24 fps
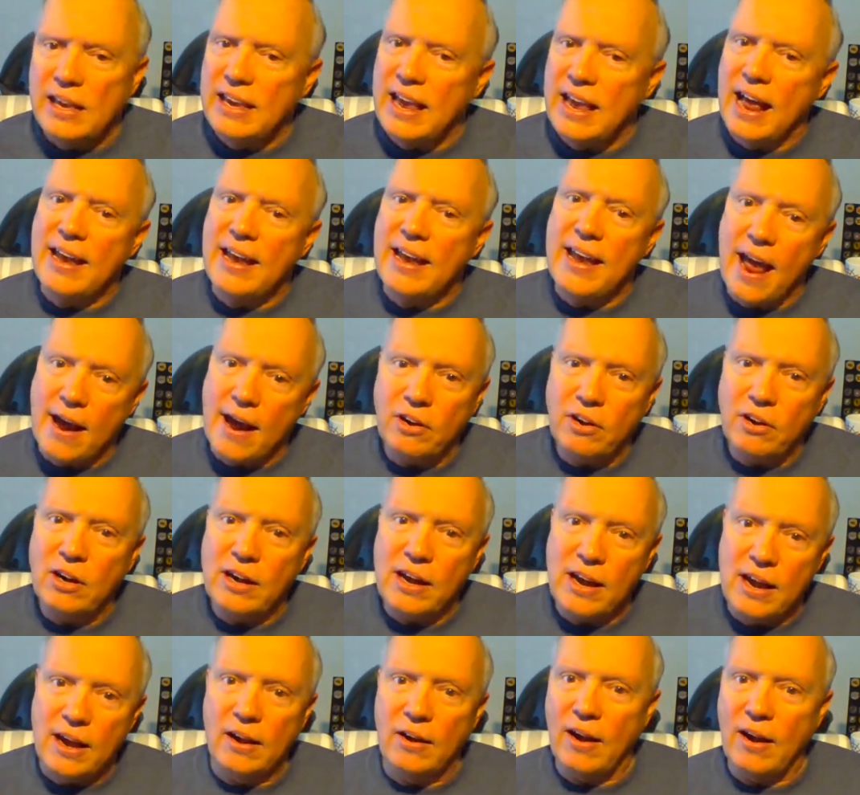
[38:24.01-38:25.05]
You never
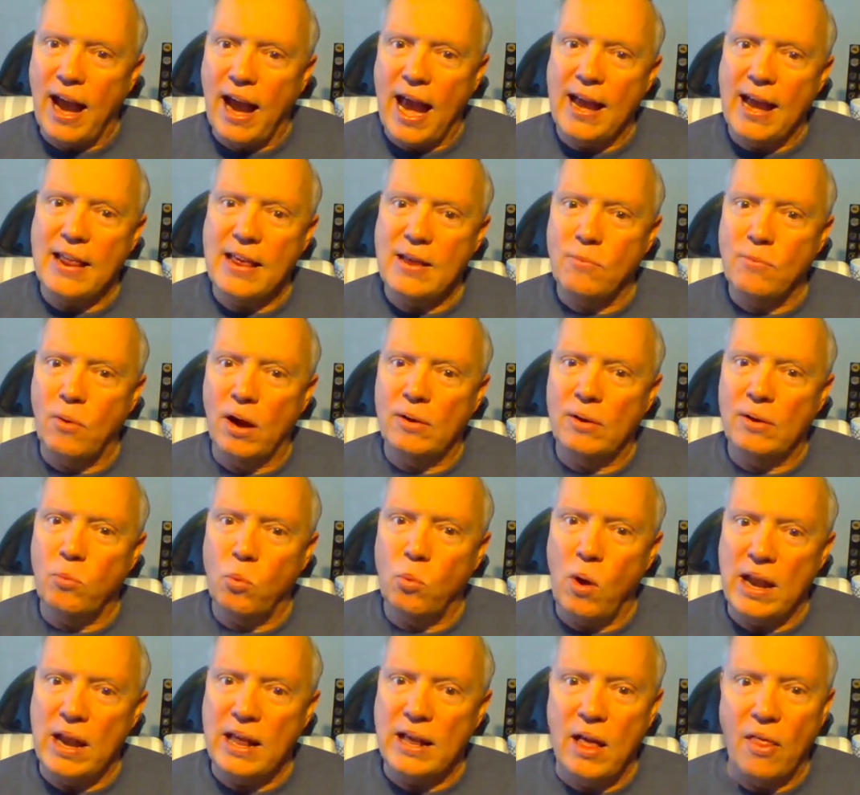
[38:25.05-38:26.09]
hear anyone
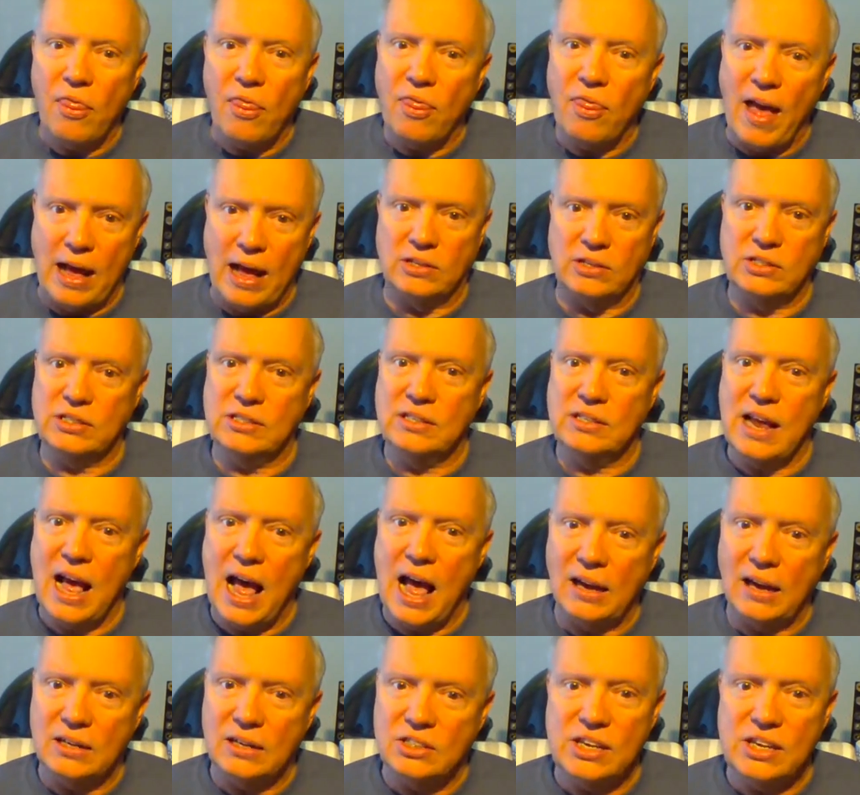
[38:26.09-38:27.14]
winning
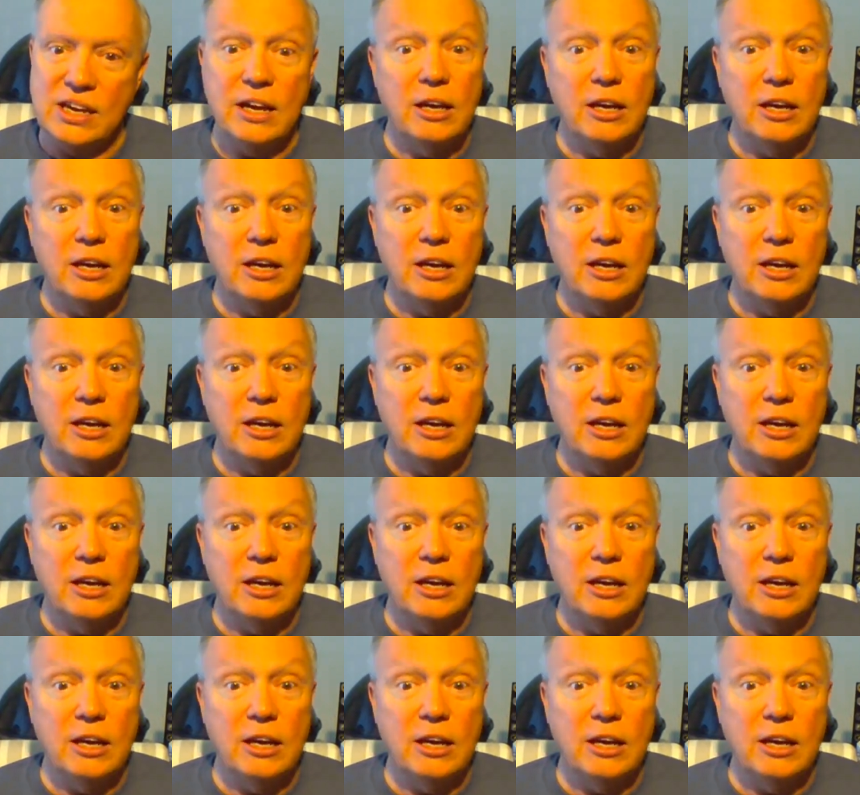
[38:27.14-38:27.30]
$1,000.